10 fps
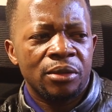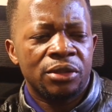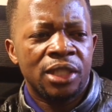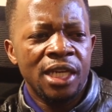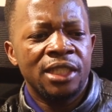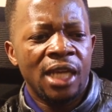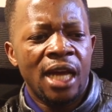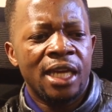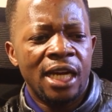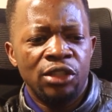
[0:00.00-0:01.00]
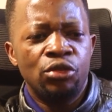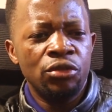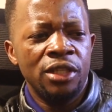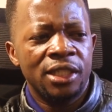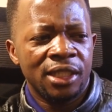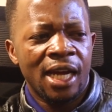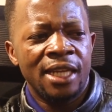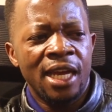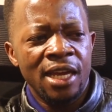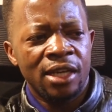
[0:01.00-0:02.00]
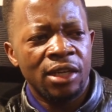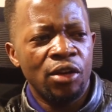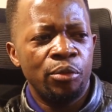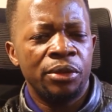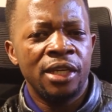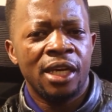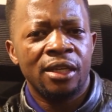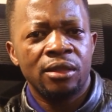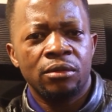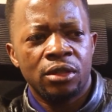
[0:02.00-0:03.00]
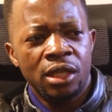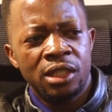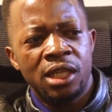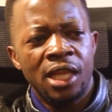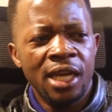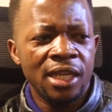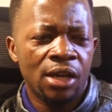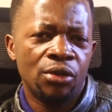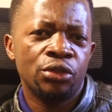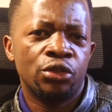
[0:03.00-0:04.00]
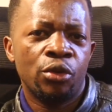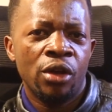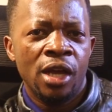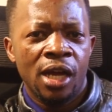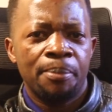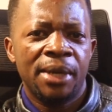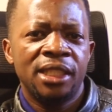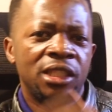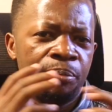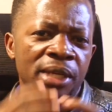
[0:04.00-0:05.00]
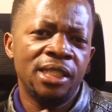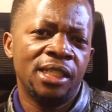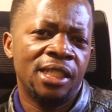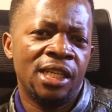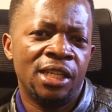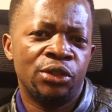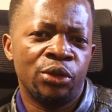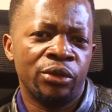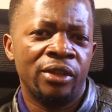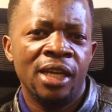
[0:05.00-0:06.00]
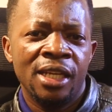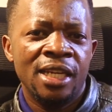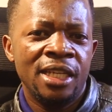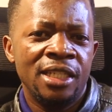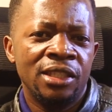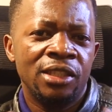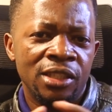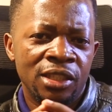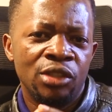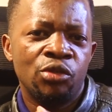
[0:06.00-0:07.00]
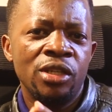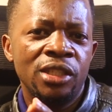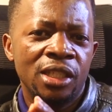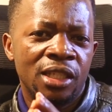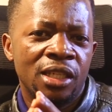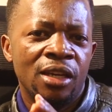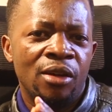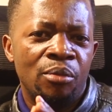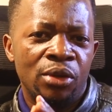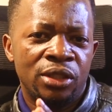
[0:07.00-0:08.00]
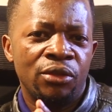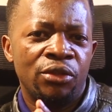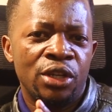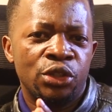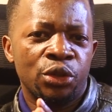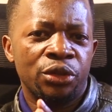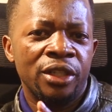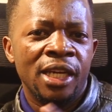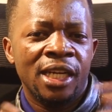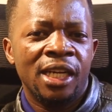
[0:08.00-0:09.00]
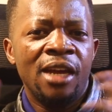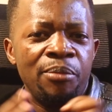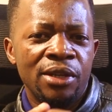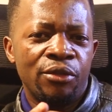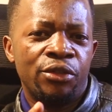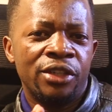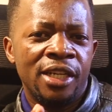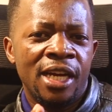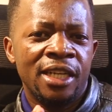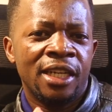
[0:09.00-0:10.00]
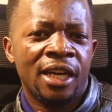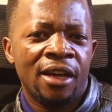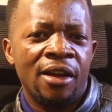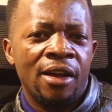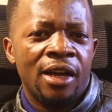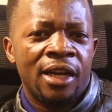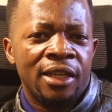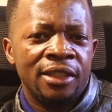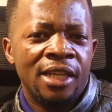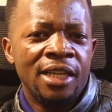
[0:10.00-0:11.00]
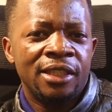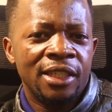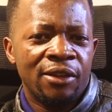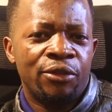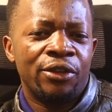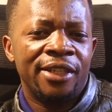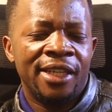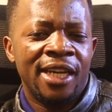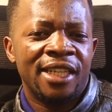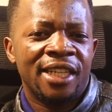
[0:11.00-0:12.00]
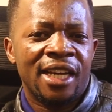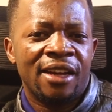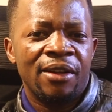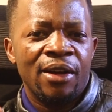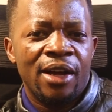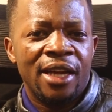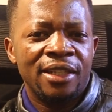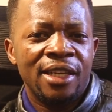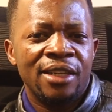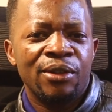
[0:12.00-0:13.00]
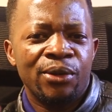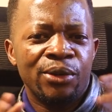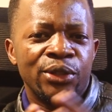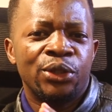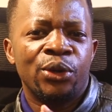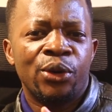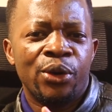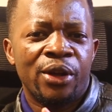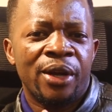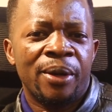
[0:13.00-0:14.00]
says, I can do this, can I help here? Let the learner also participate in the lesson. That is intrinsic motivation. Clapping for the learner, dancing for the learner, and then also